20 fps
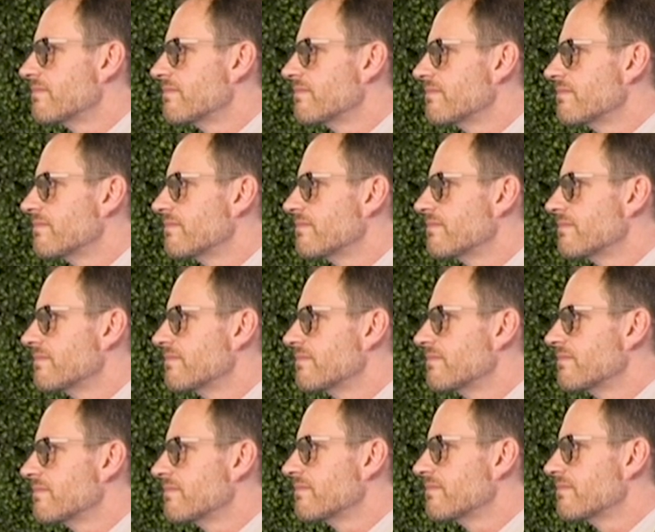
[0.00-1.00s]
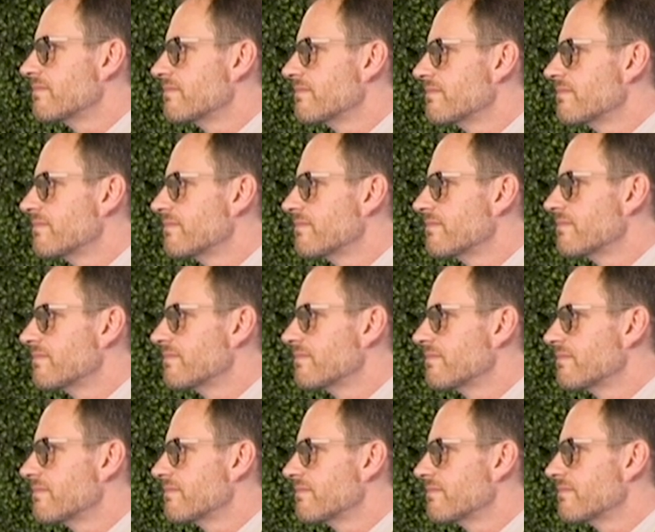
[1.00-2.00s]

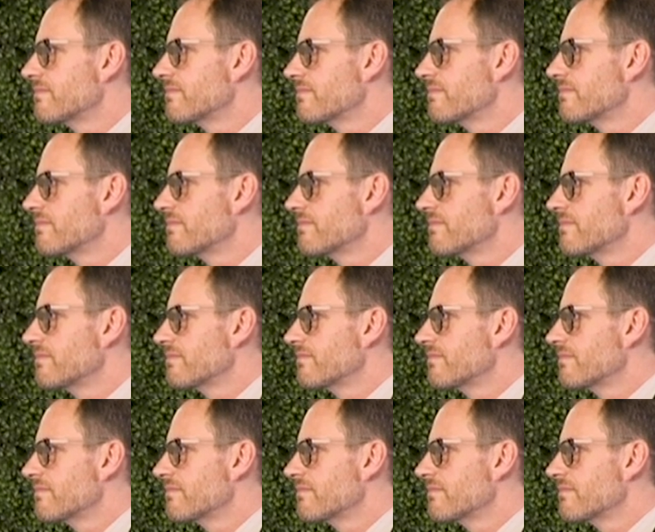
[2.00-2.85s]
[no speech]